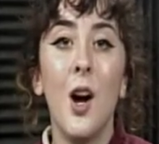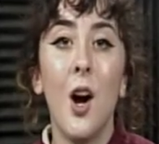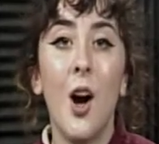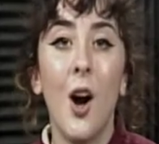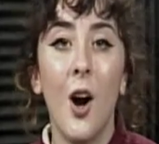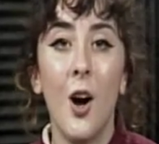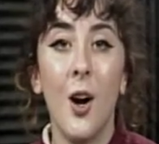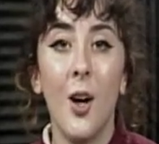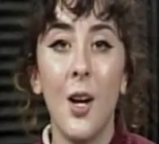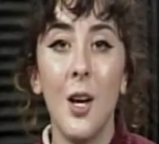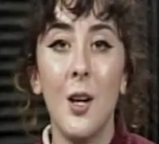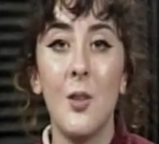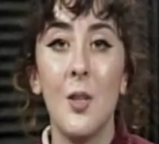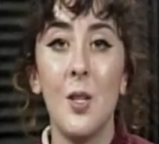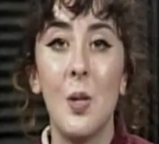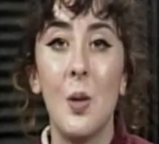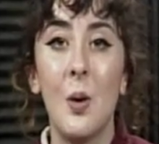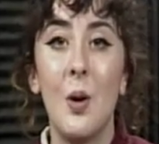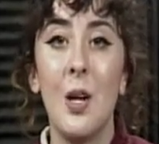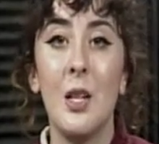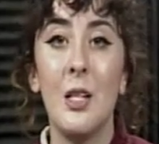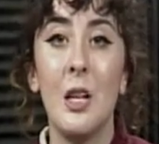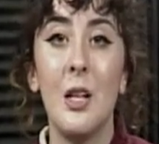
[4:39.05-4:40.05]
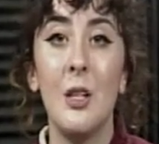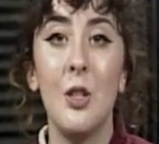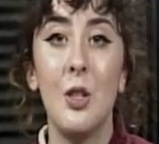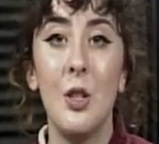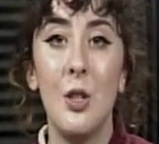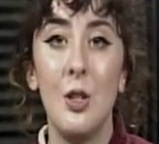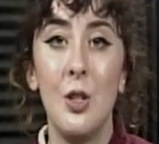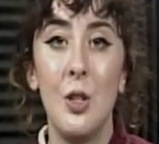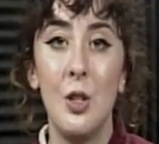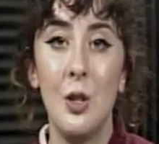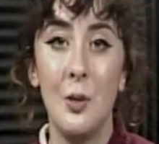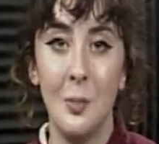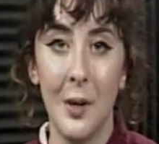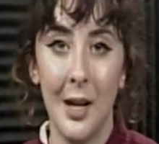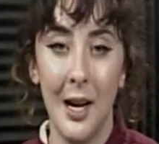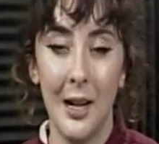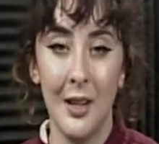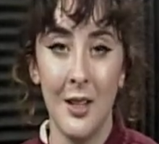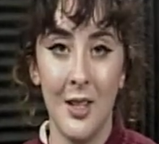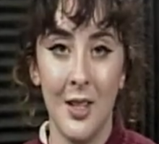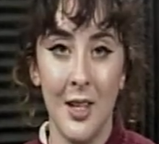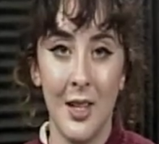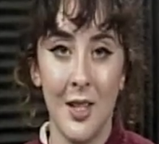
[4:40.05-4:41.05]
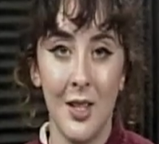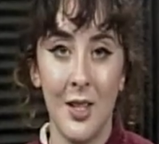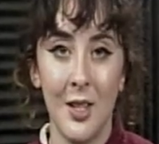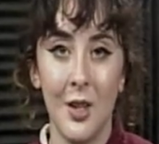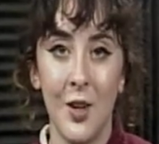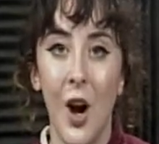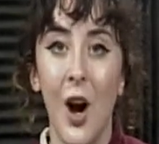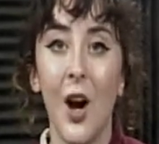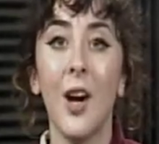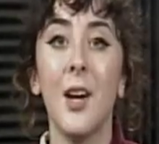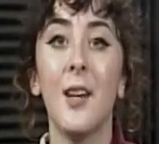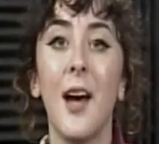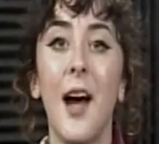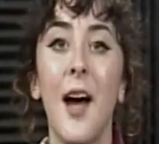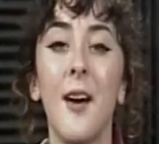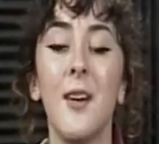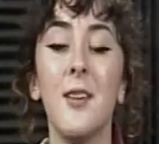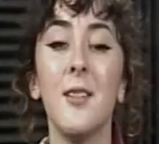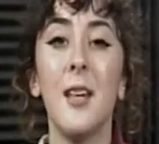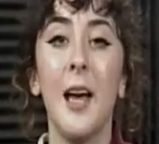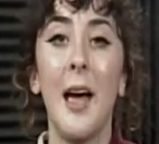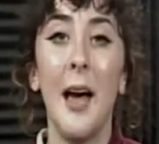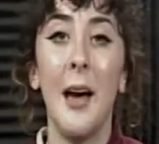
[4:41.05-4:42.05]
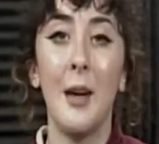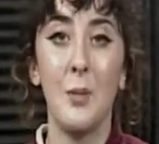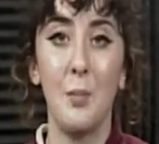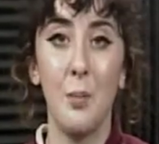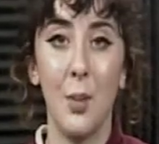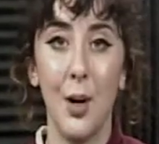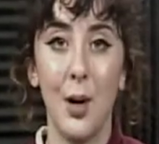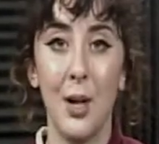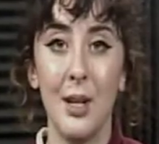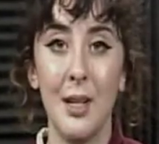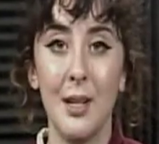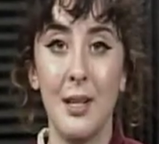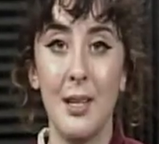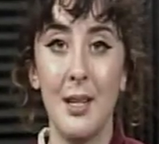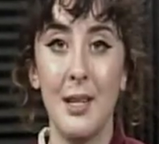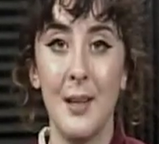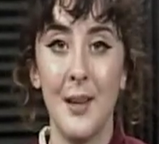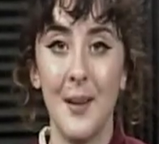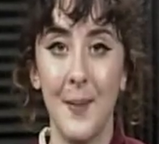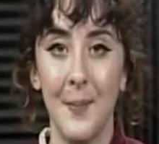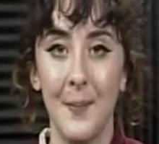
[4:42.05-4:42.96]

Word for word: archosaurs into two branches, crocodiles and birds.